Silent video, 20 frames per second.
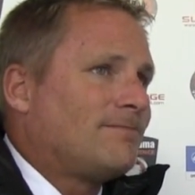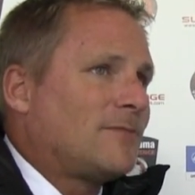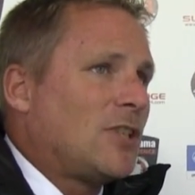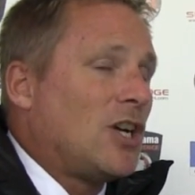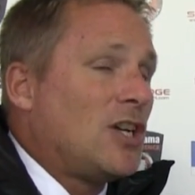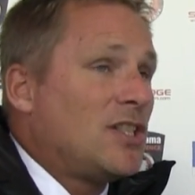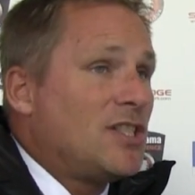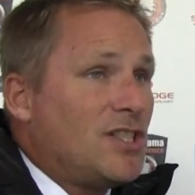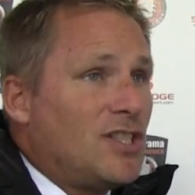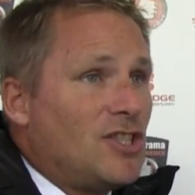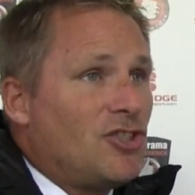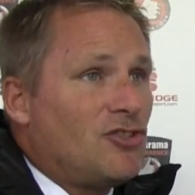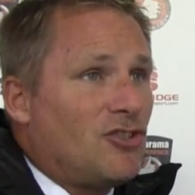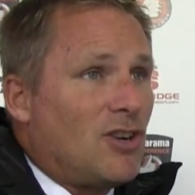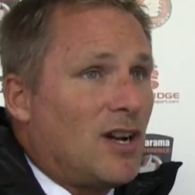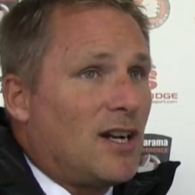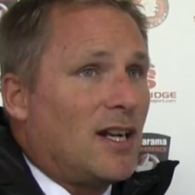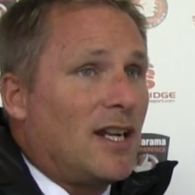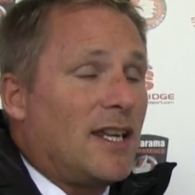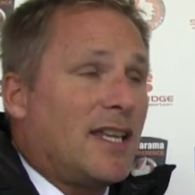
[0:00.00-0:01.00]
Curtis is
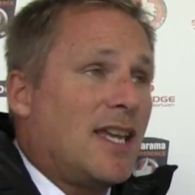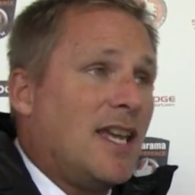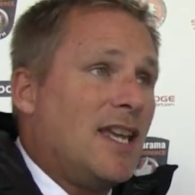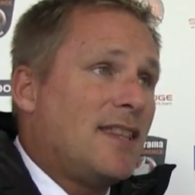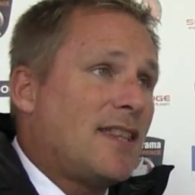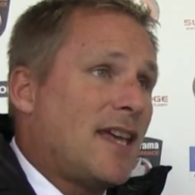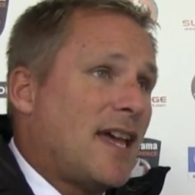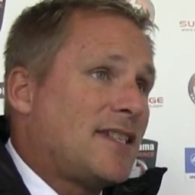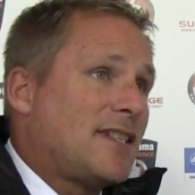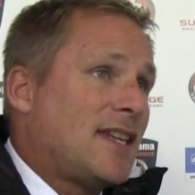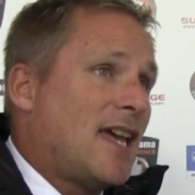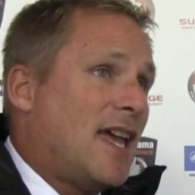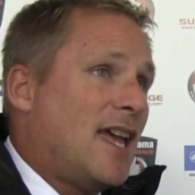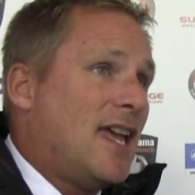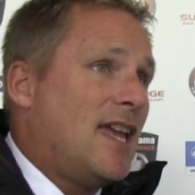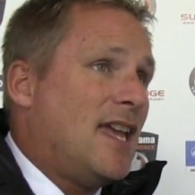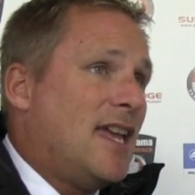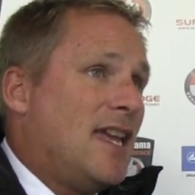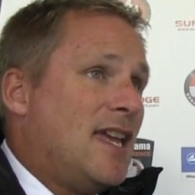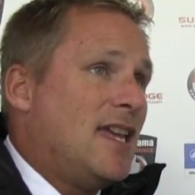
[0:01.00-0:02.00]
struggling. Keith has
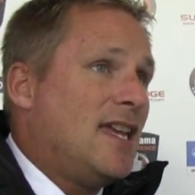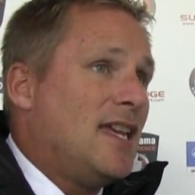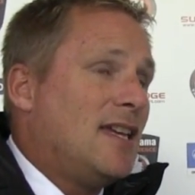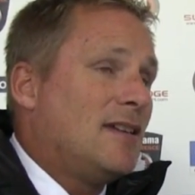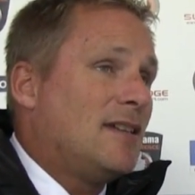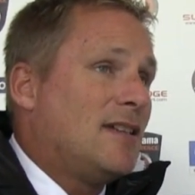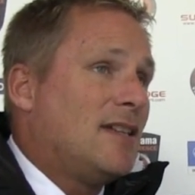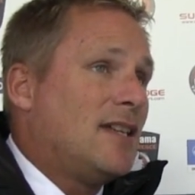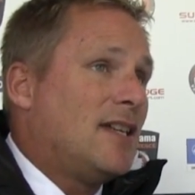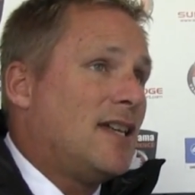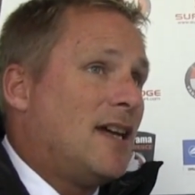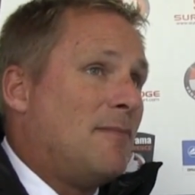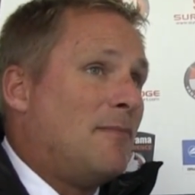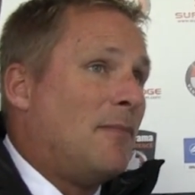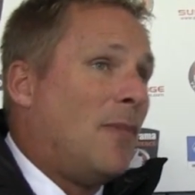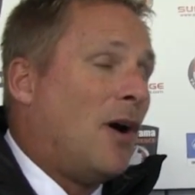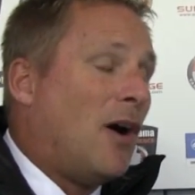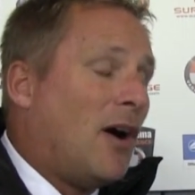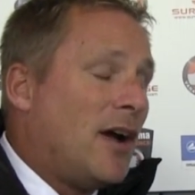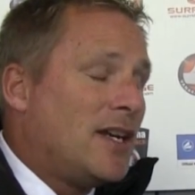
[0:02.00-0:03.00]
a
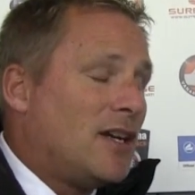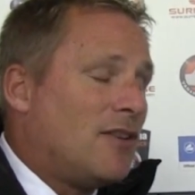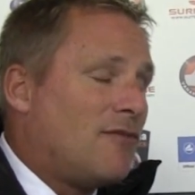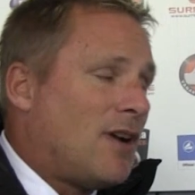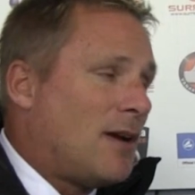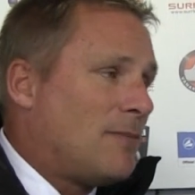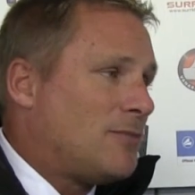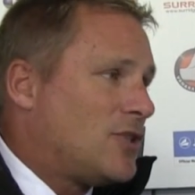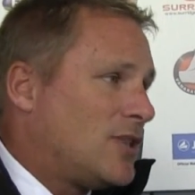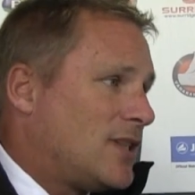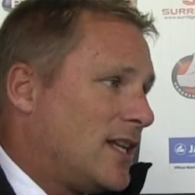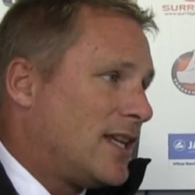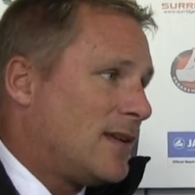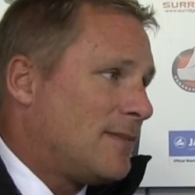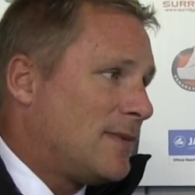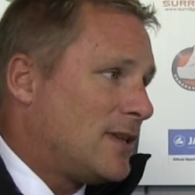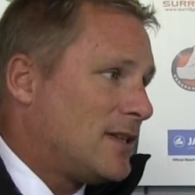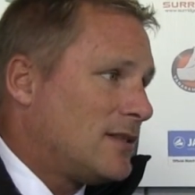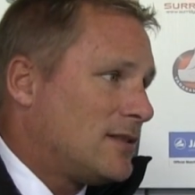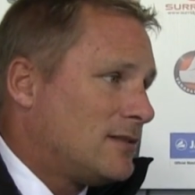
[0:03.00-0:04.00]
minor ruptured
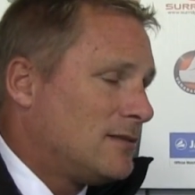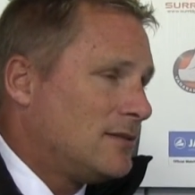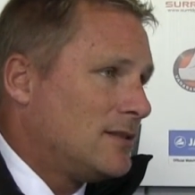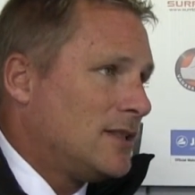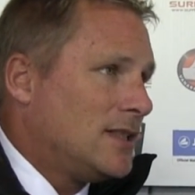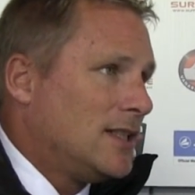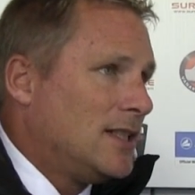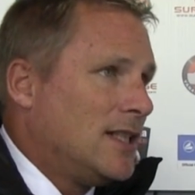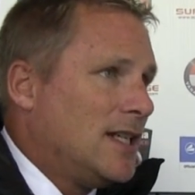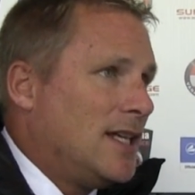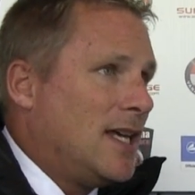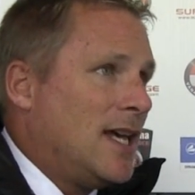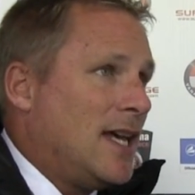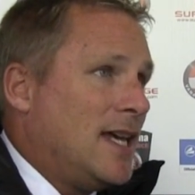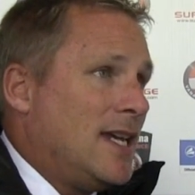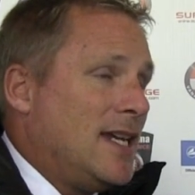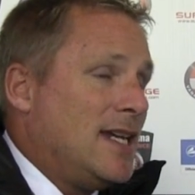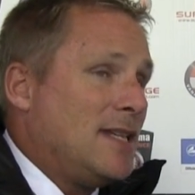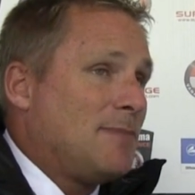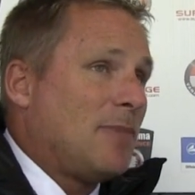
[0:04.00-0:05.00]
ligament.
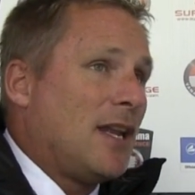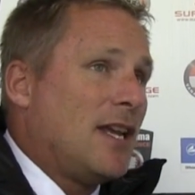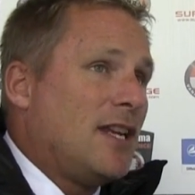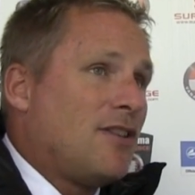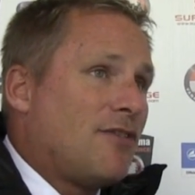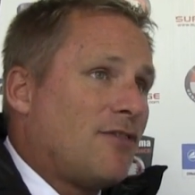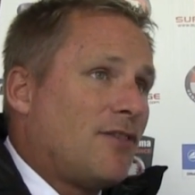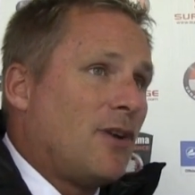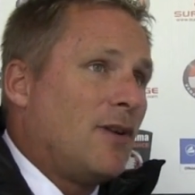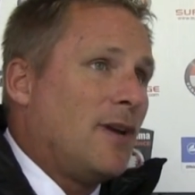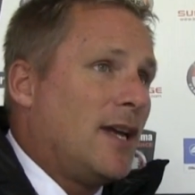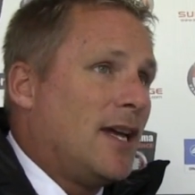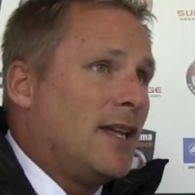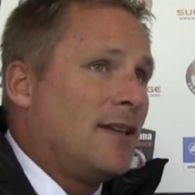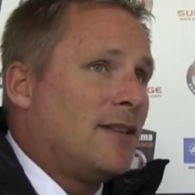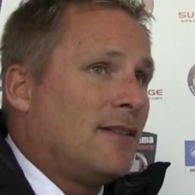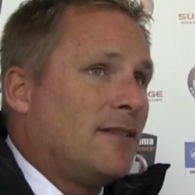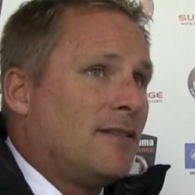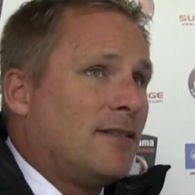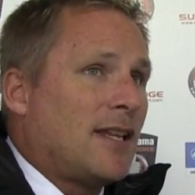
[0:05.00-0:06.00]
He's played through it,
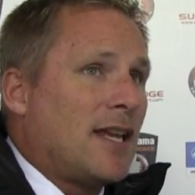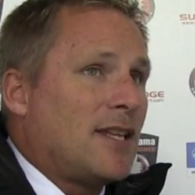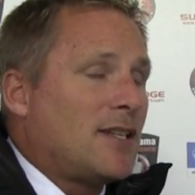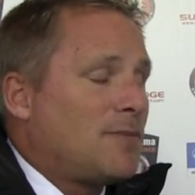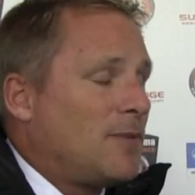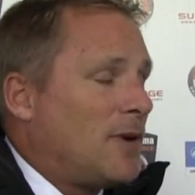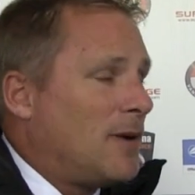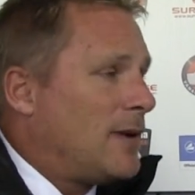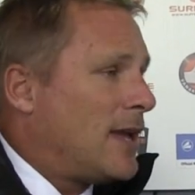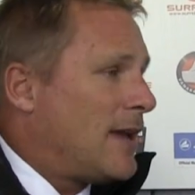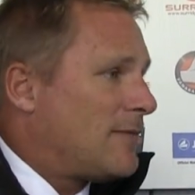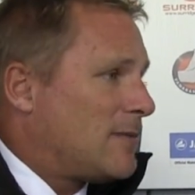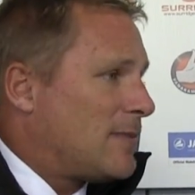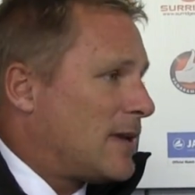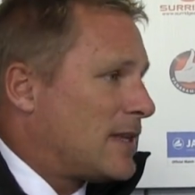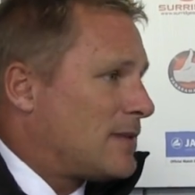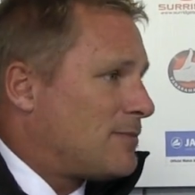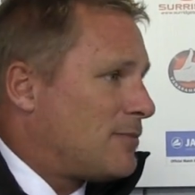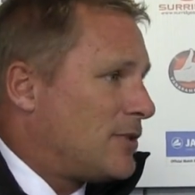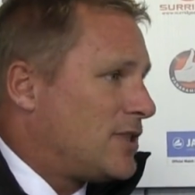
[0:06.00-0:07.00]
and that's why we have the
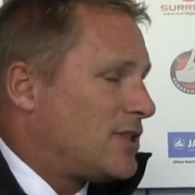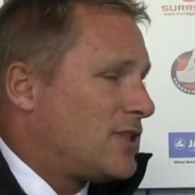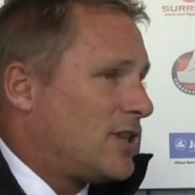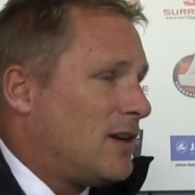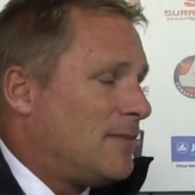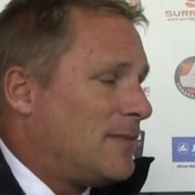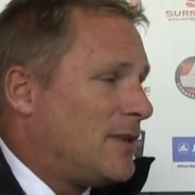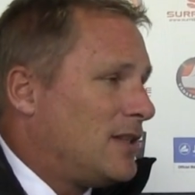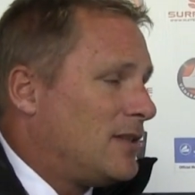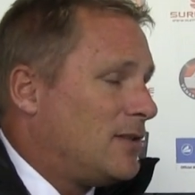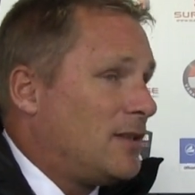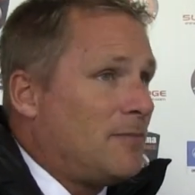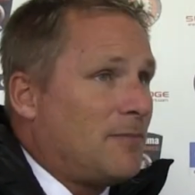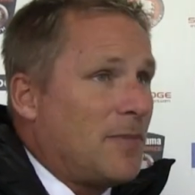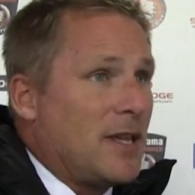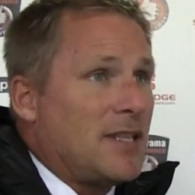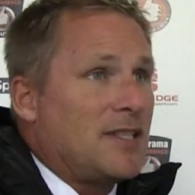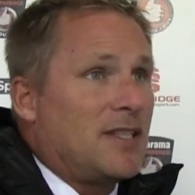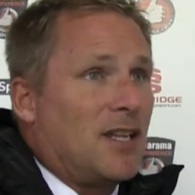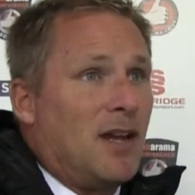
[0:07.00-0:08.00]
best British Army, the
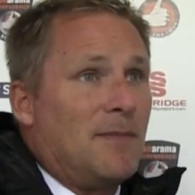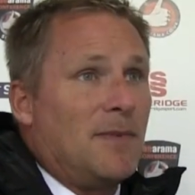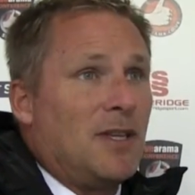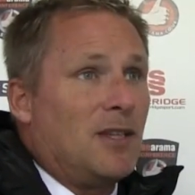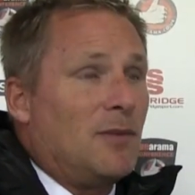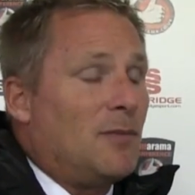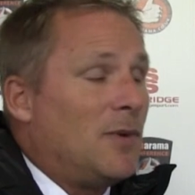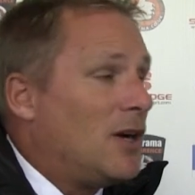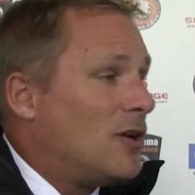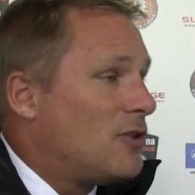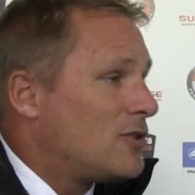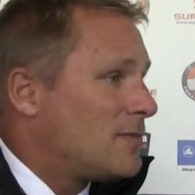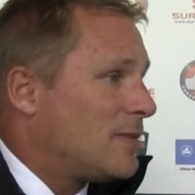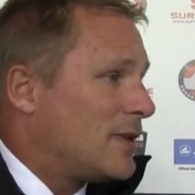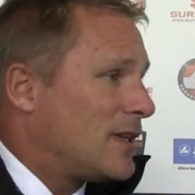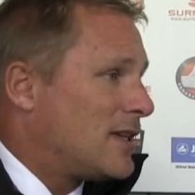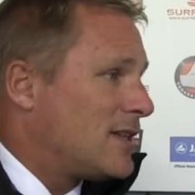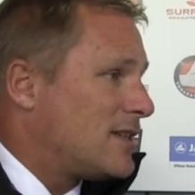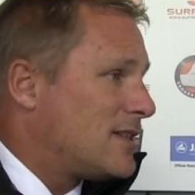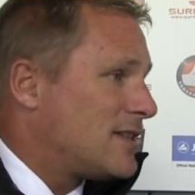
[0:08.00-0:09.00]
best army in the world,
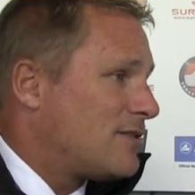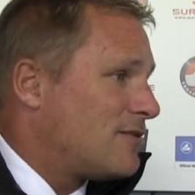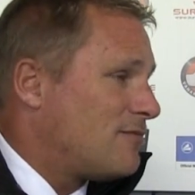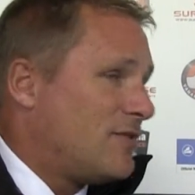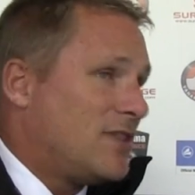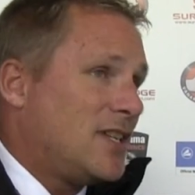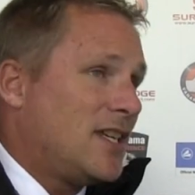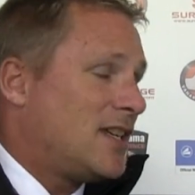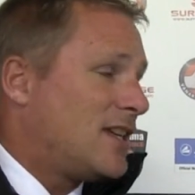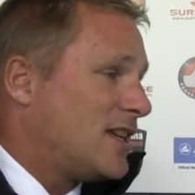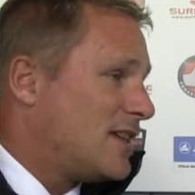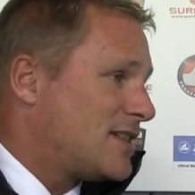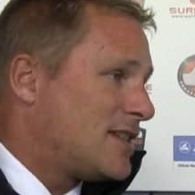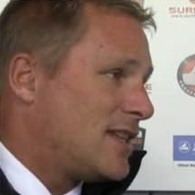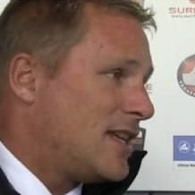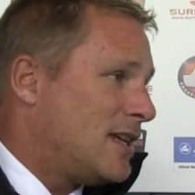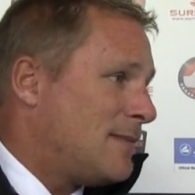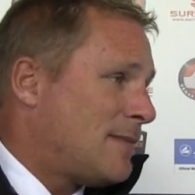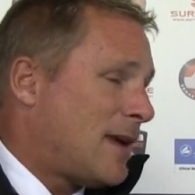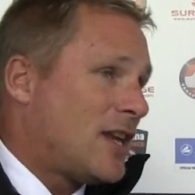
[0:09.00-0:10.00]
because ridiculous
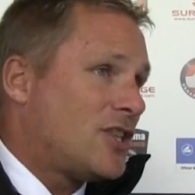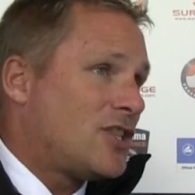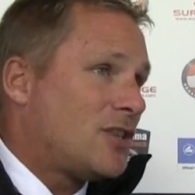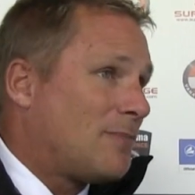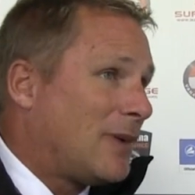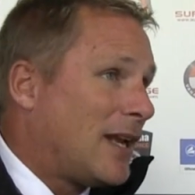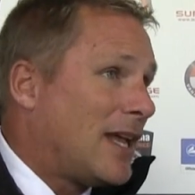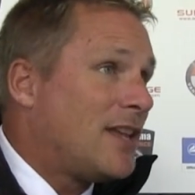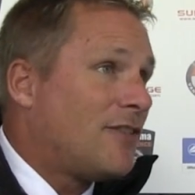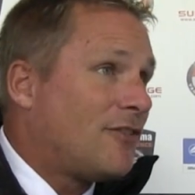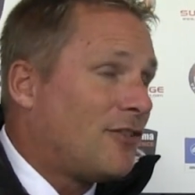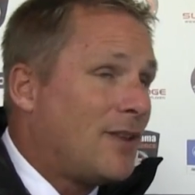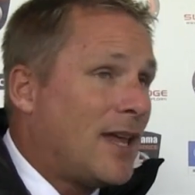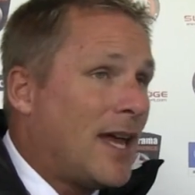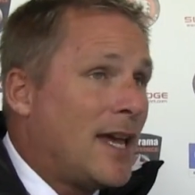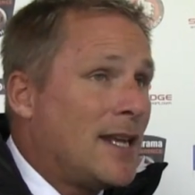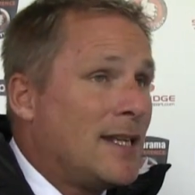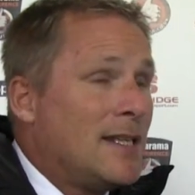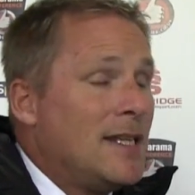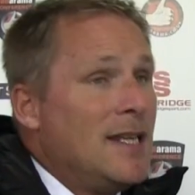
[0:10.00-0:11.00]
that he managed to play through
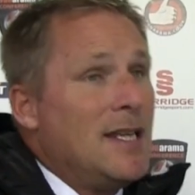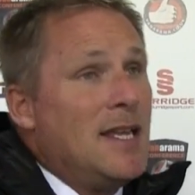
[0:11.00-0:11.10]
that.